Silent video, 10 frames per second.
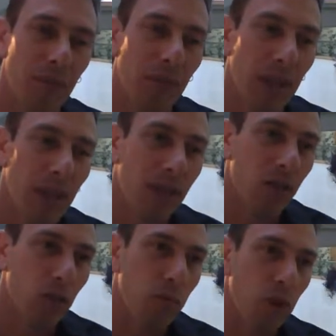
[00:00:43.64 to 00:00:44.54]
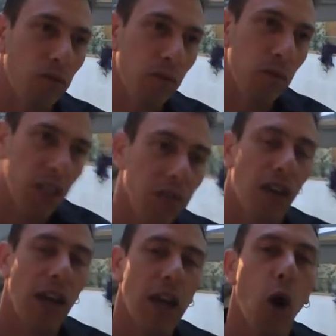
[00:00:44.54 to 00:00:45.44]
In terms of
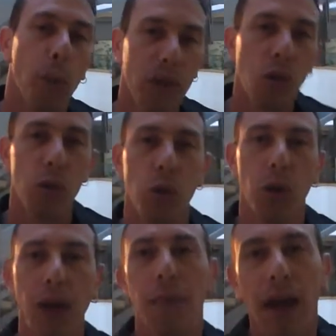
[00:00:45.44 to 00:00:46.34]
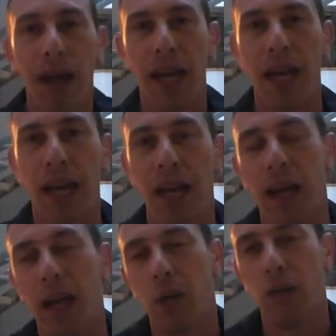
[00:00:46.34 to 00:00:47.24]
specifically in Open Social API,
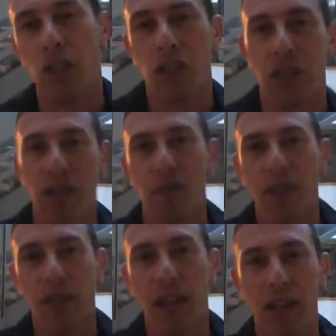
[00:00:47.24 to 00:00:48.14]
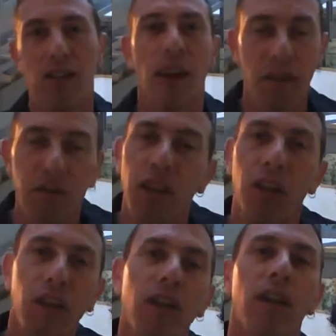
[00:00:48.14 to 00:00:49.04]
which is something that is kind of
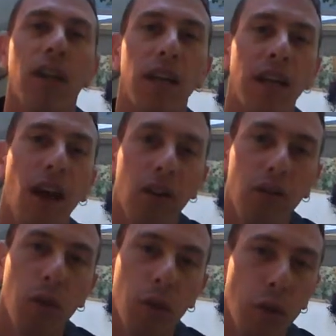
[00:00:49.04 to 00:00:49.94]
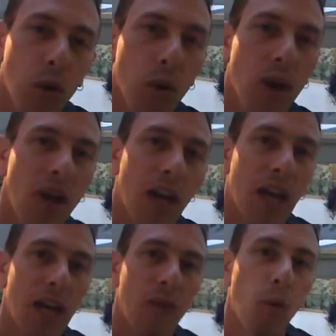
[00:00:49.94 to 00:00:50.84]
dear in the heart of Google.
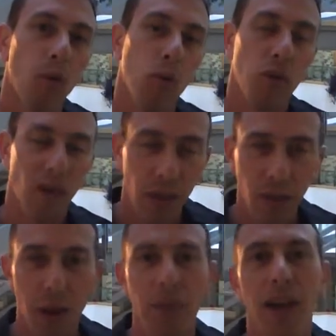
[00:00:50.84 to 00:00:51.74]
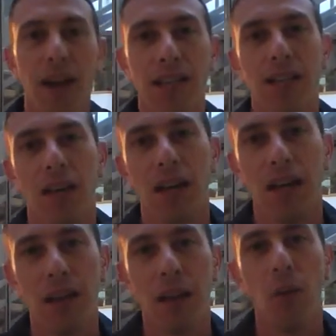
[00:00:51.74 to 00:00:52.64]
All sorts of other APIs
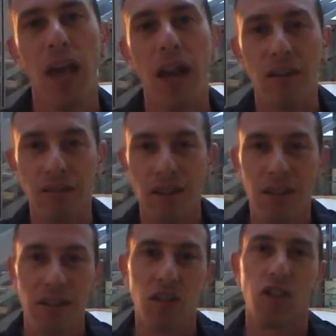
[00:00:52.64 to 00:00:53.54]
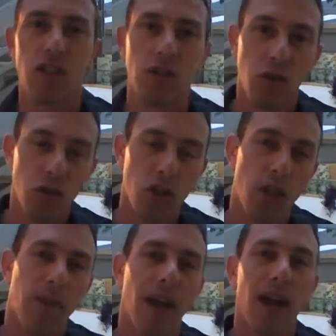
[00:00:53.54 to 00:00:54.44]
that we have, such as the Search
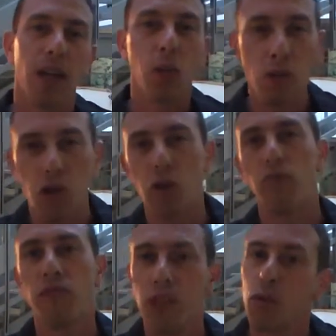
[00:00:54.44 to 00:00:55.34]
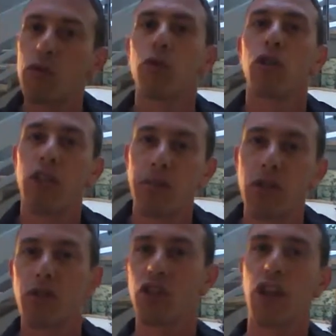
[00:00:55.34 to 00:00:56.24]
API, YouTube, Video Search, Image
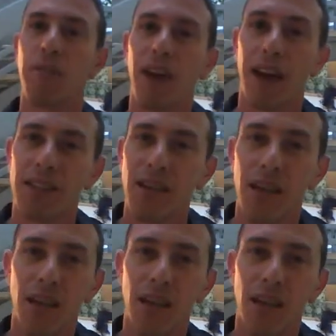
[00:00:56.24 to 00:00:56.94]
Search APIs,